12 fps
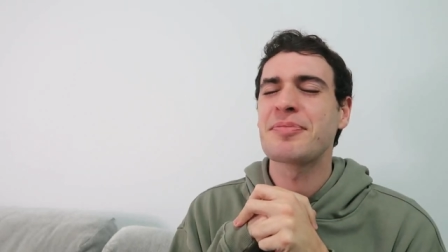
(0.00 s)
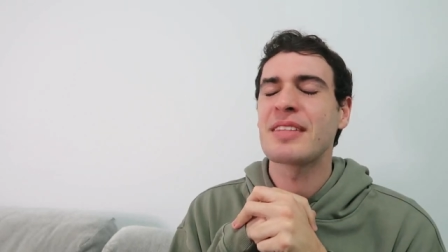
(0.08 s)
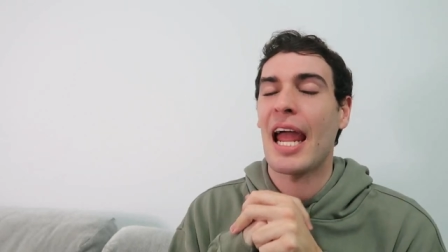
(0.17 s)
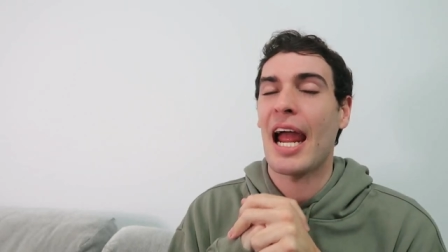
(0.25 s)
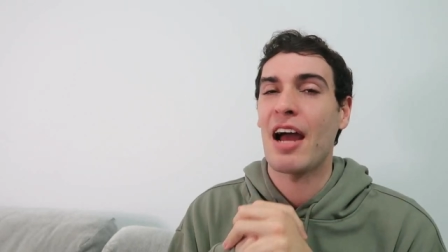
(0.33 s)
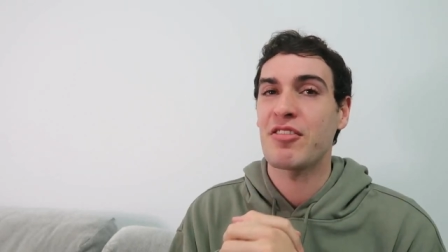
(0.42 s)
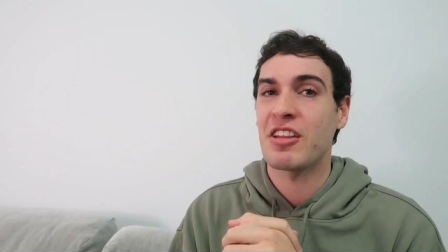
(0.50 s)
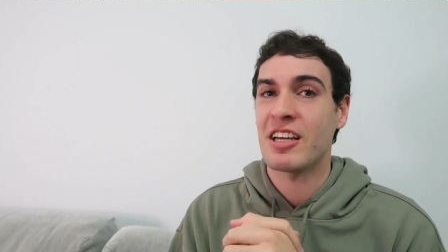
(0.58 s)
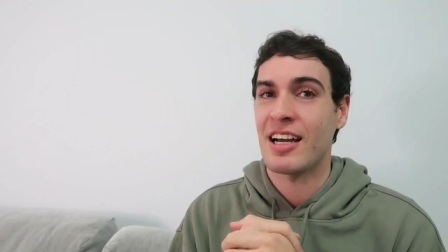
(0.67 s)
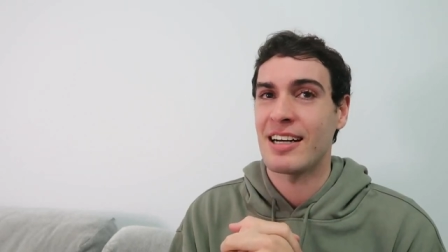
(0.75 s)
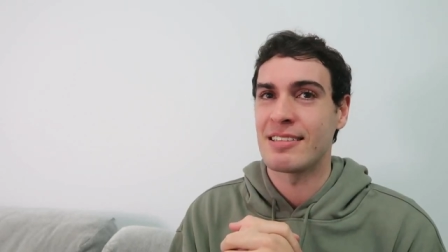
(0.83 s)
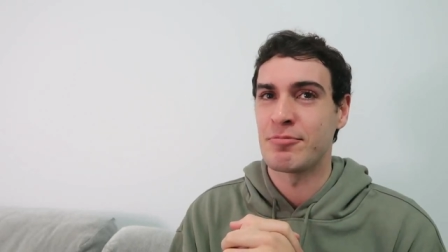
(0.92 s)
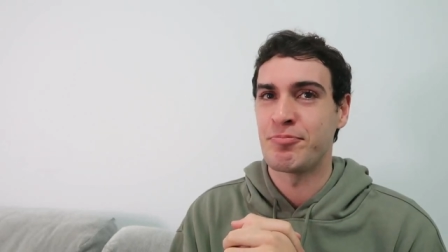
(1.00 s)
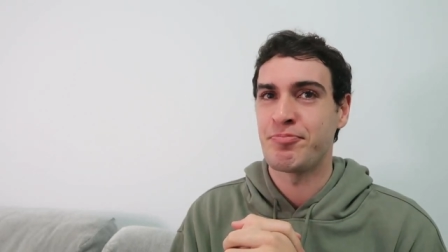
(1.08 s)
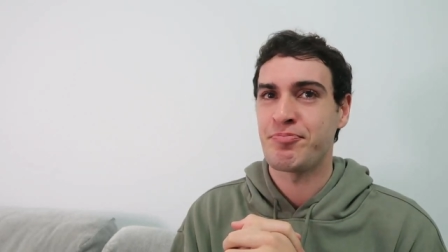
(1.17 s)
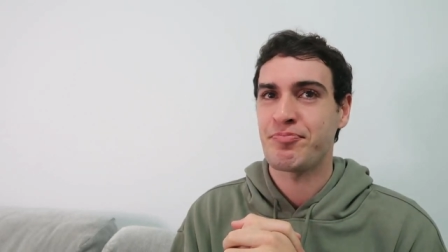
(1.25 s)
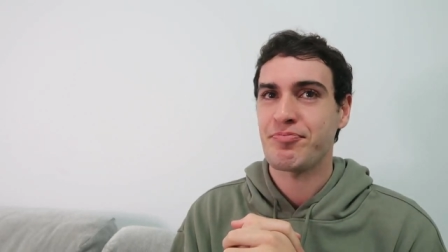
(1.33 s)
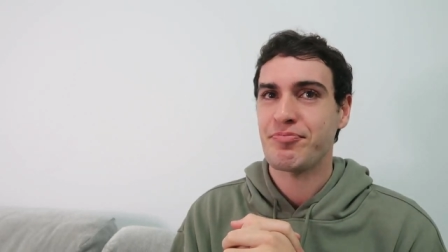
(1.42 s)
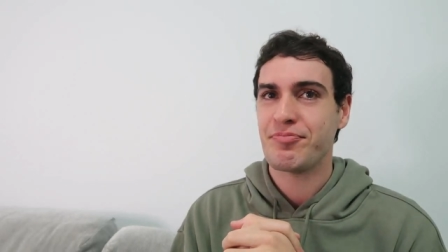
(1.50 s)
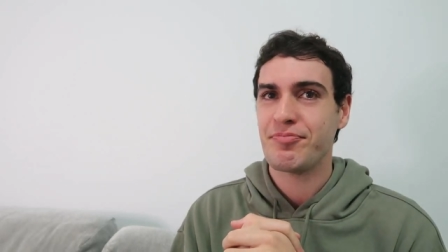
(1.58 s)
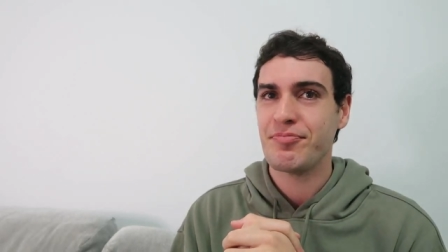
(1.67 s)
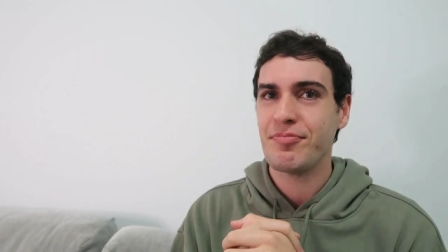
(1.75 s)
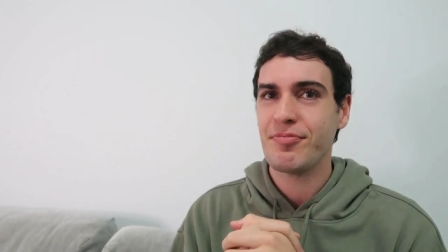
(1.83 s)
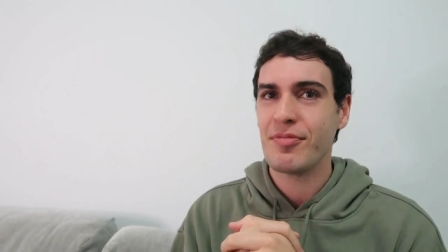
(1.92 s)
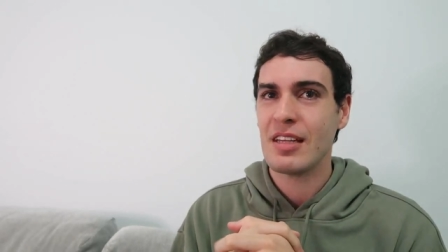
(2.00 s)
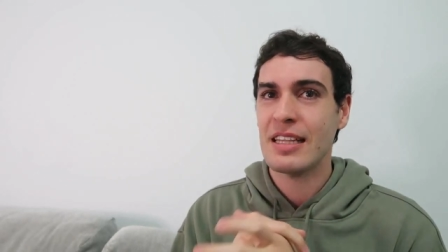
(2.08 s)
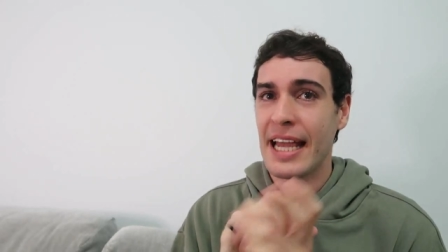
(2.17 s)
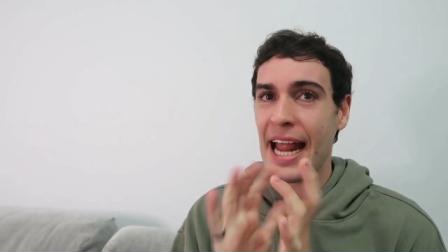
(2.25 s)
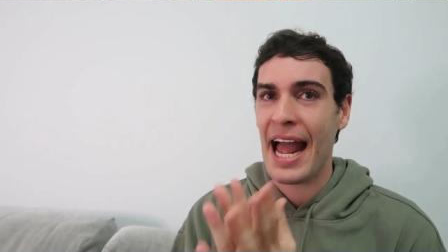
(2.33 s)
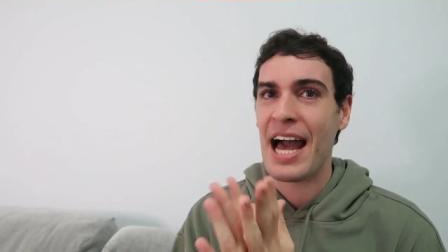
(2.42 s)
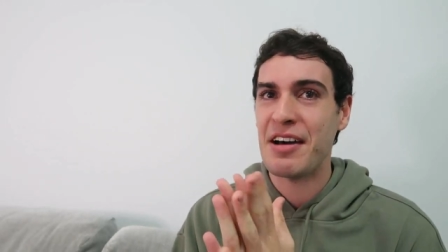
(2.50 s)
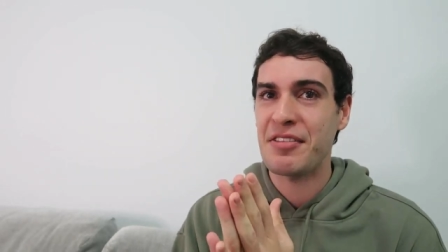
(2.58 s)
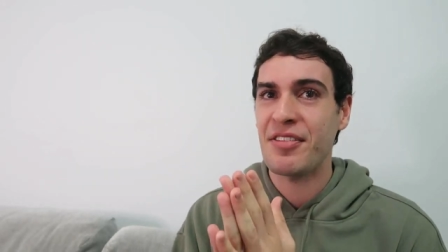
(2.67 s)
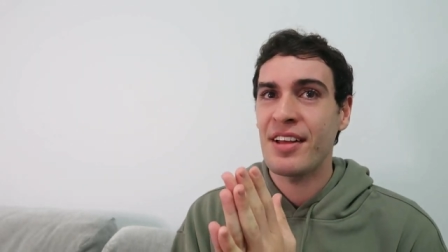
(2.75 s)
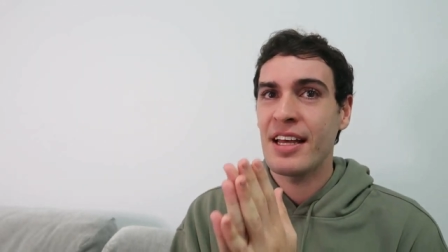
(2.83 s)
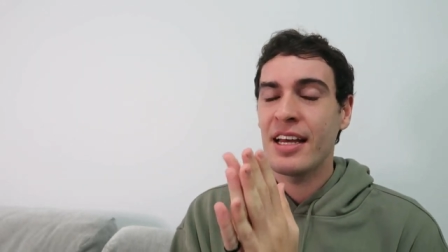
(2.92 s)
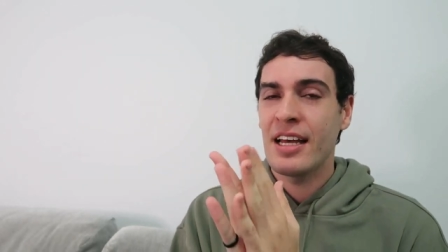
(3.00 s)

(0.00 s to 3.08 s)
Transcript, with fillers: They have the gun. They have,